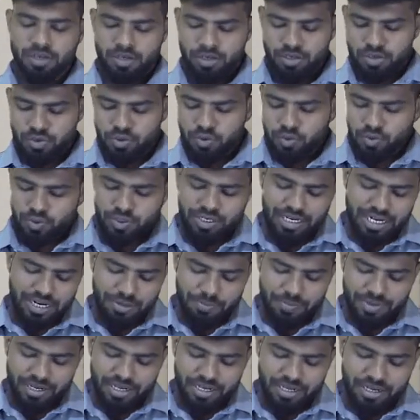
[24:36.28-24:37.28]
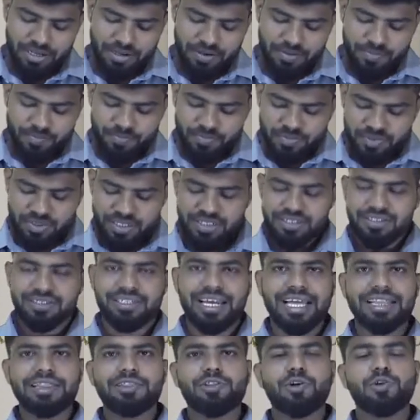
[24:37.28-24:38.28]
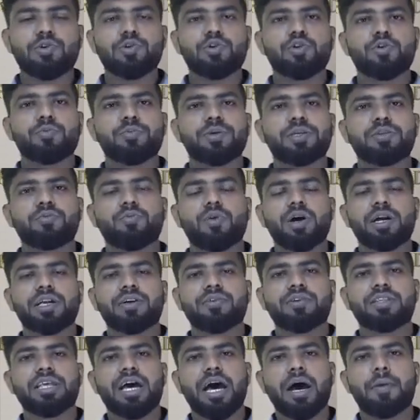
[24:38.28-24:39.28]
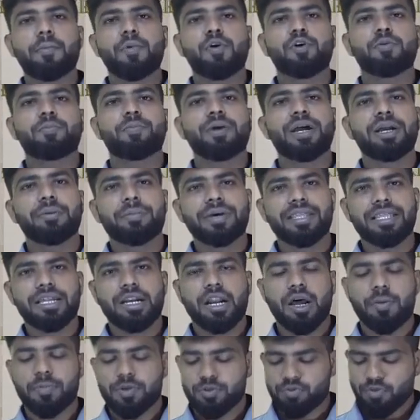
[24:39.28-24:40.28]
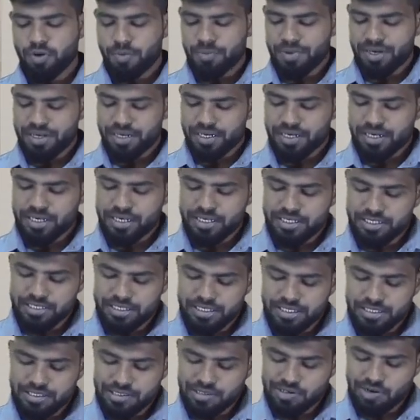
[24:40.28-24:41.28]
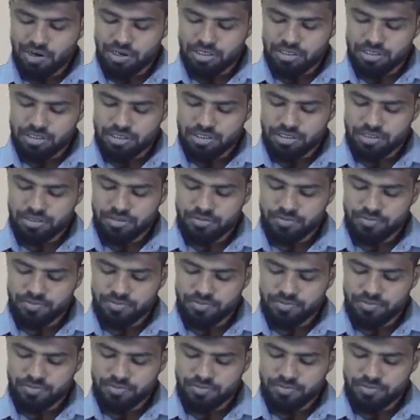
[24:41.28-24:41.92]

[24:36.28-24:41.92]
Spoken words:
You tell me, this 10,000 rupees, whatever the amount paid by the Ramaswamy, is it cost?